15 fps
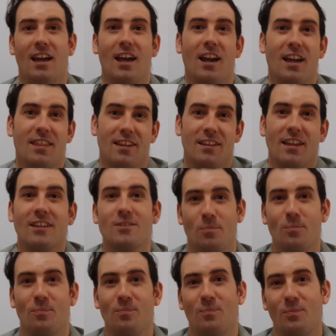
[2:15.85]
And I think
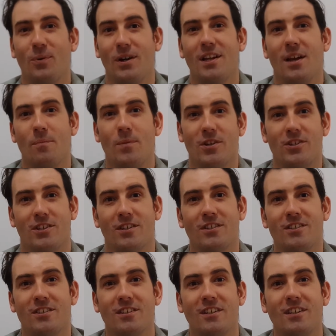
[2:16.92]
that's pretty
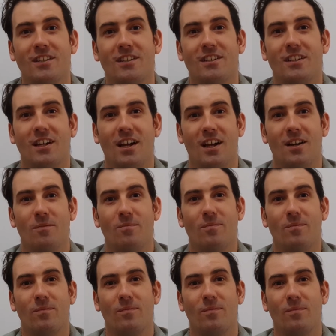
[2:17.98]
ambitious,
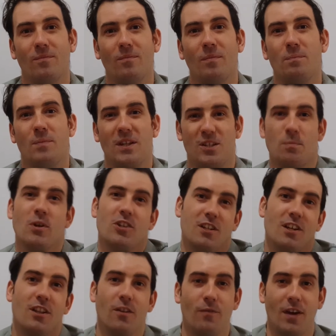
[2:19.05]
um,
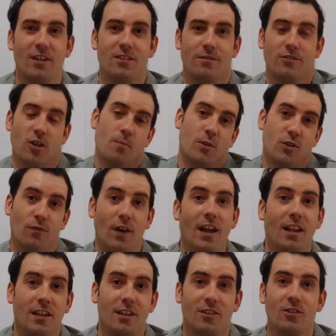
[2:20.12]
especially in the face of so much
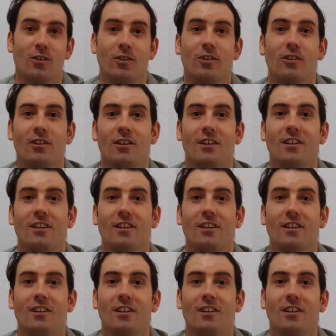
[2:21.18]
failure, too.